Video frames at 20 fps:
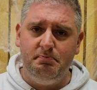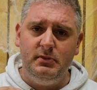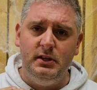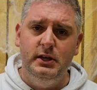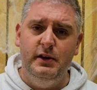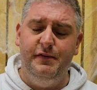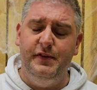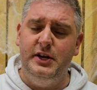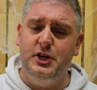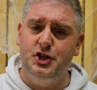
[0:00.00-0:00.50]
You
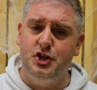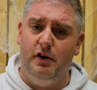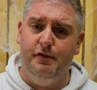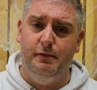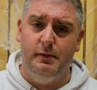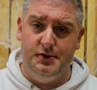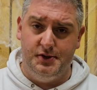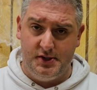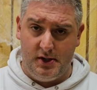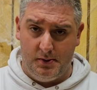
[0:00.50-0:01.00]
finish off
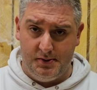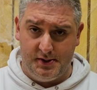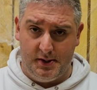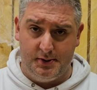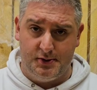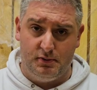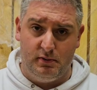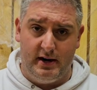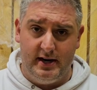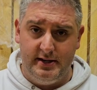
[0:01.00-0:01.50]
with Zozo's
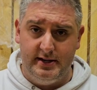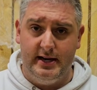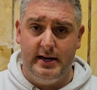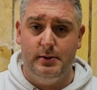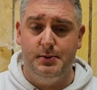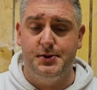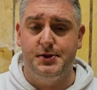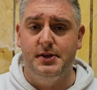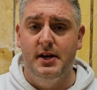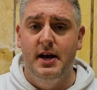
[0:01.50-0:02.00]

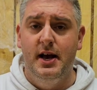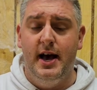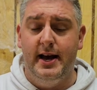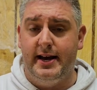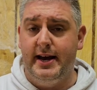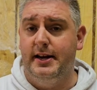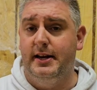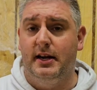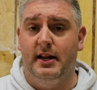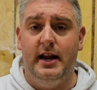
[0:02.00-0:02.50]
Grindhouse,
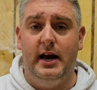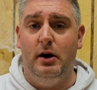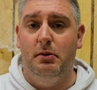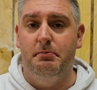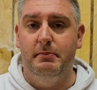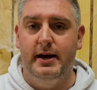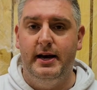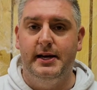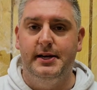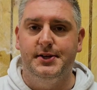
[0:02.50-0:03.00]
again, a clown
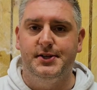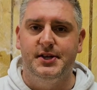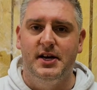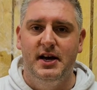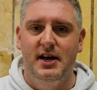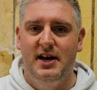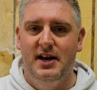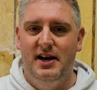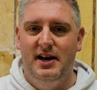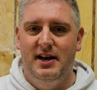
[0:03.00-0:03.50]
maze.
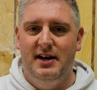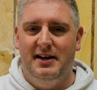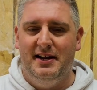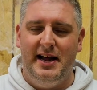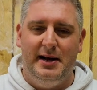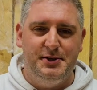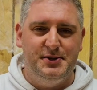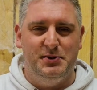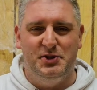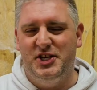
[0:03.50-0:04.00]

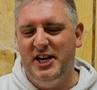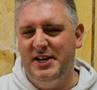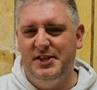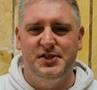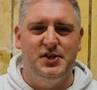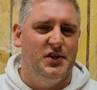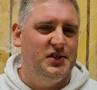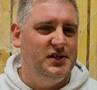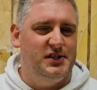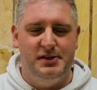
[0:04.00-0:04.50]
Clowns with
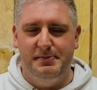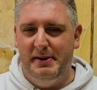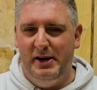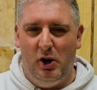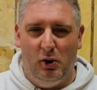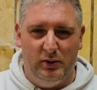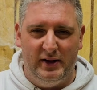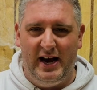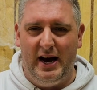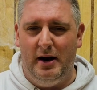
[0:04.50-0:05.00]
chainsaws is a bit
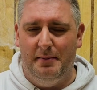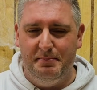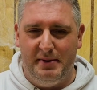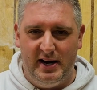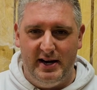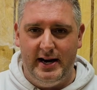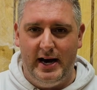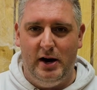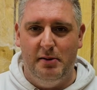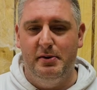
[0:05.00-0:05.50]
old hat by
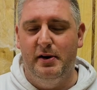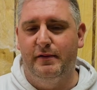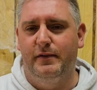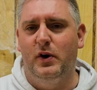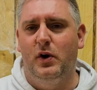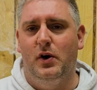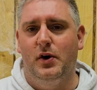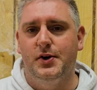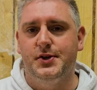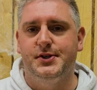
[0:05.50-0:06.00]
now, but of
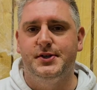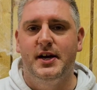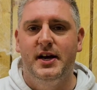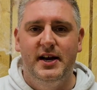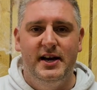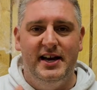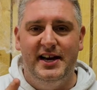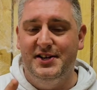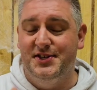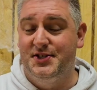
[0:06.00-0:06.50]
course,
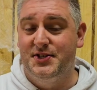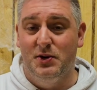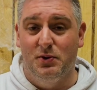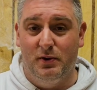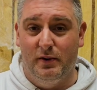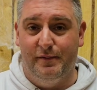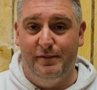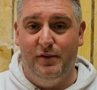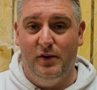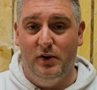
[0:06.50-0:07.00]
it's still
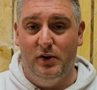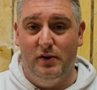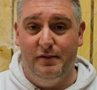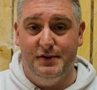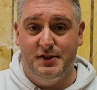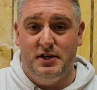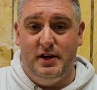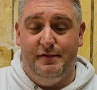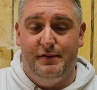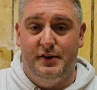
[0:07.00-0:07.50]
good fun,
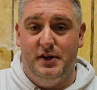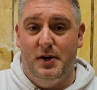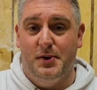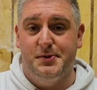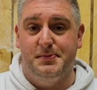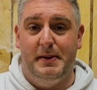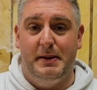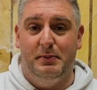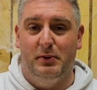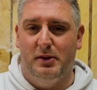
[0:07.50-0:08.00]
obviously, for those
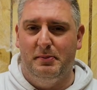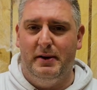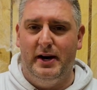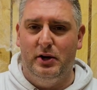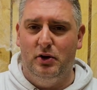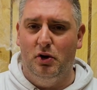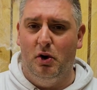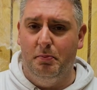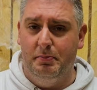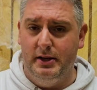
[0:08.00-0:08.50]
people that might
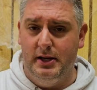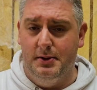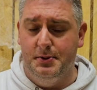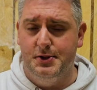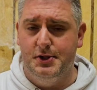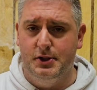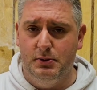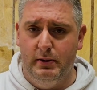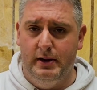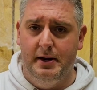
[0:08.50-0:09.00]
not be used
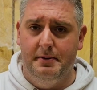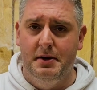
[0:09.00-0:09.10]
to it.